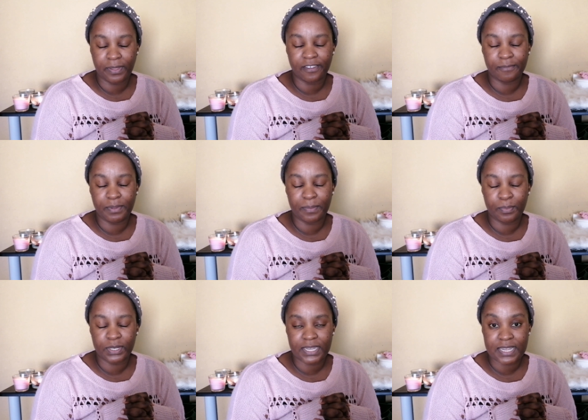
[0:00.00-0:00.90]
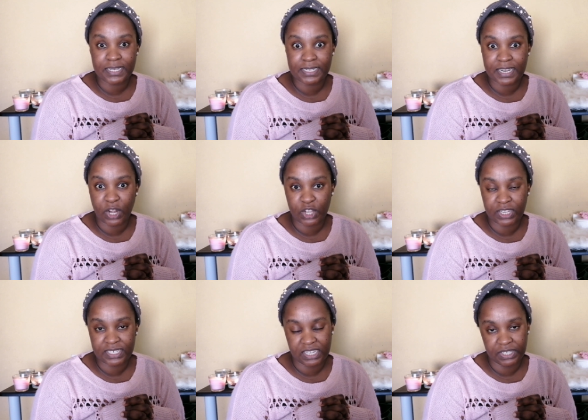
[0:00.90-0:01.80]
We have been put under
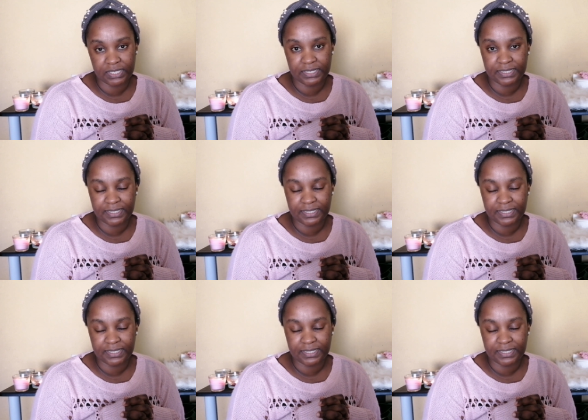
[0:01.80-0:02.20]
lockdown